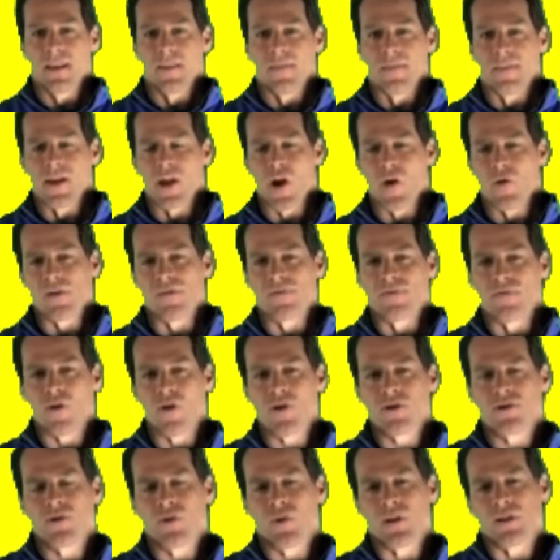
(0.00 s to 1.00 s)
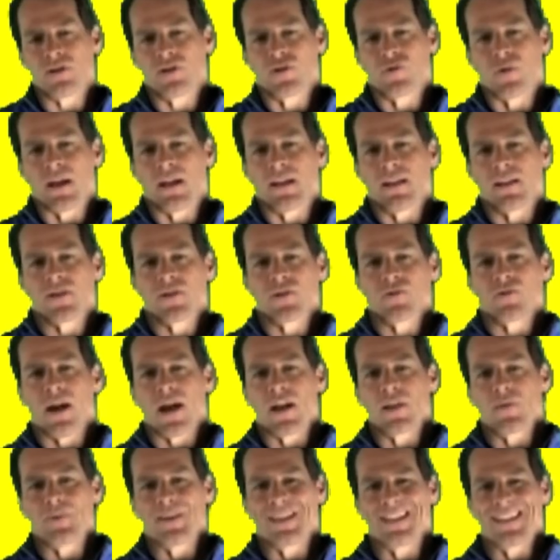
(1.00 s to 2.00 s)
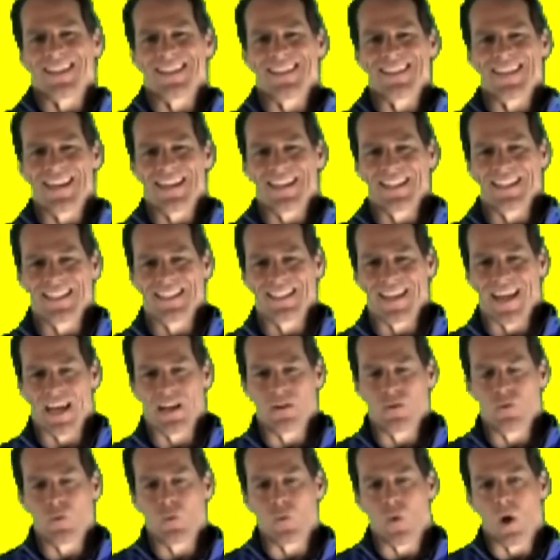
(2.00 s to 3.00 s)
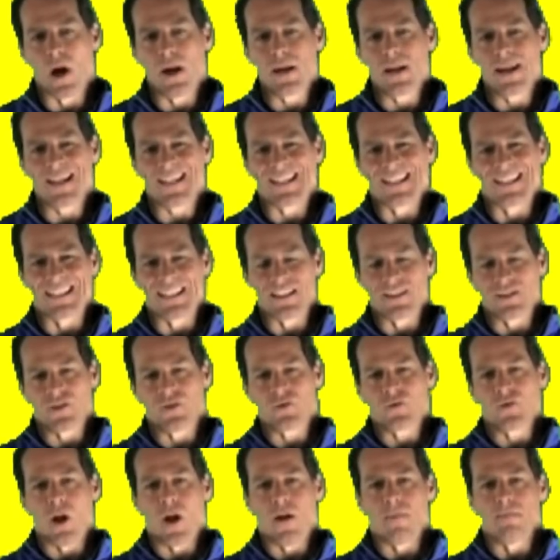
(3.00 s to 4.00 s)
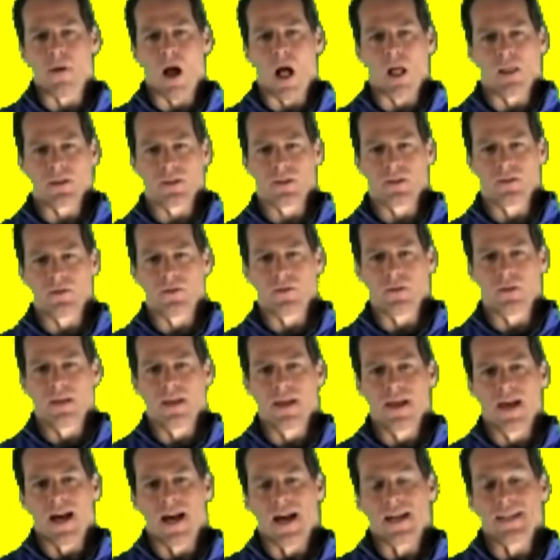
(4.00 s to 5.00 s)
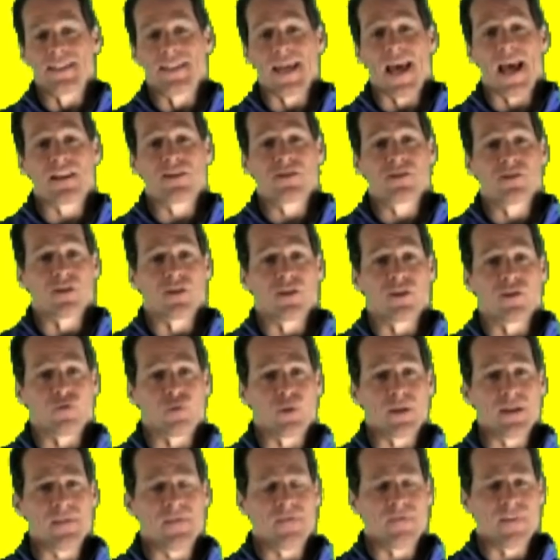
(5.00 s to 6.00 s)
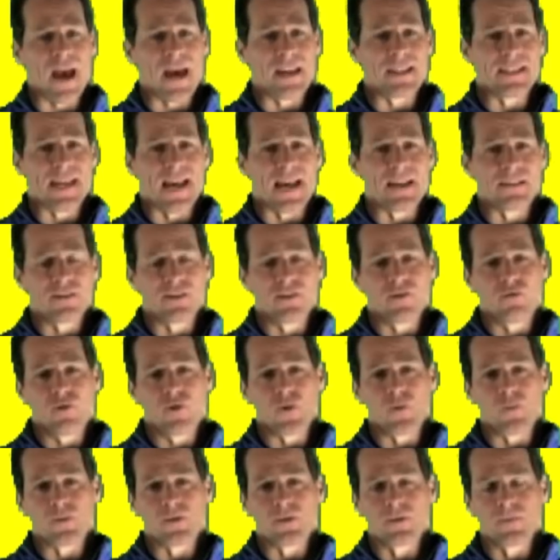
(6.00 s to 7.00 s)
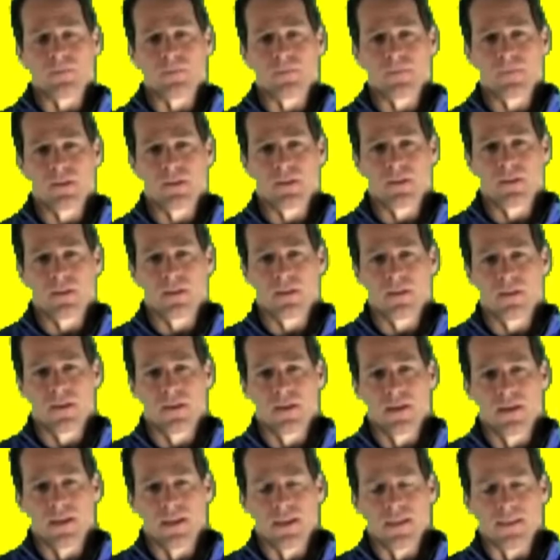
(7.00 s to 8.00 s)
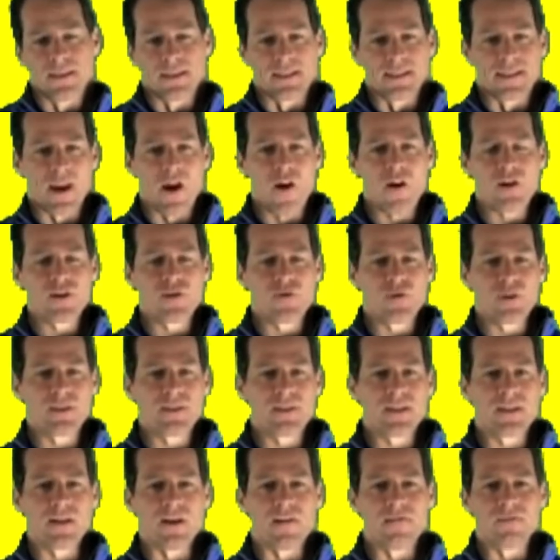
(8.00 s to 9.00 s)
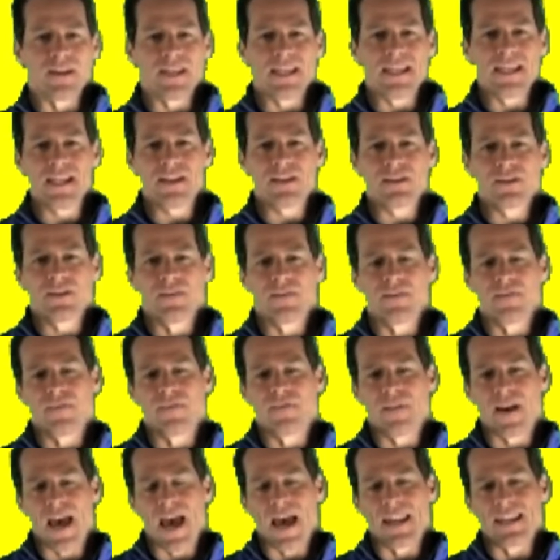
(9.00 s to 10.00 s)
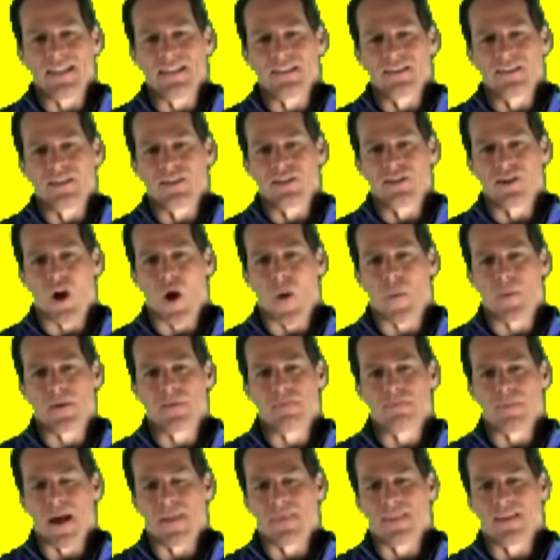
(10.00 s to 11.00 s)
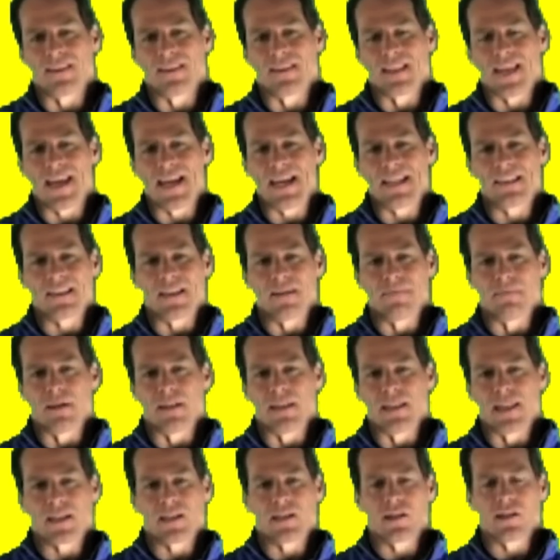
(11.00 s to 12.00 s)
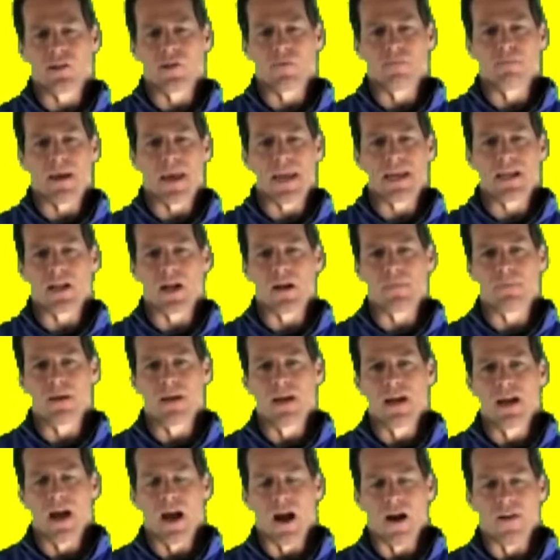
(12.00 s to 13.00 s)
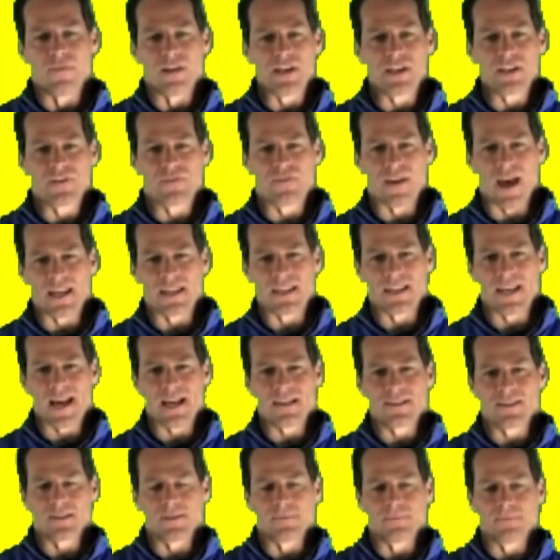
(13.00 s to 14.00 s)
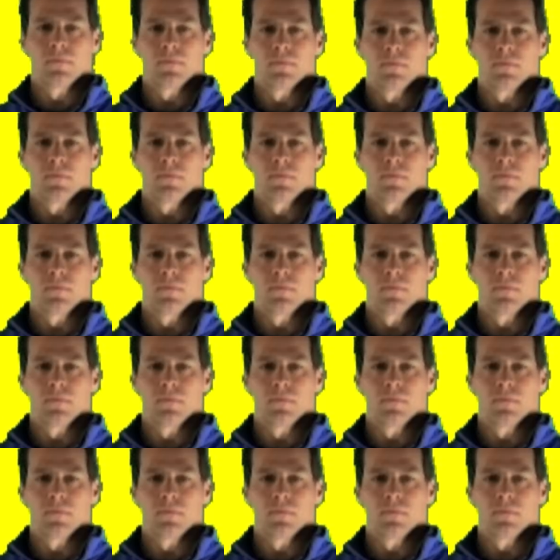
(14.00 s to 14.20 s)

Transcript: They are referred to as triglycerides because they contain one glycerol molecule attached to 3 fatty acid groups. The characteristic of each fat is determined by the length and molecular makeup of each fatty acid.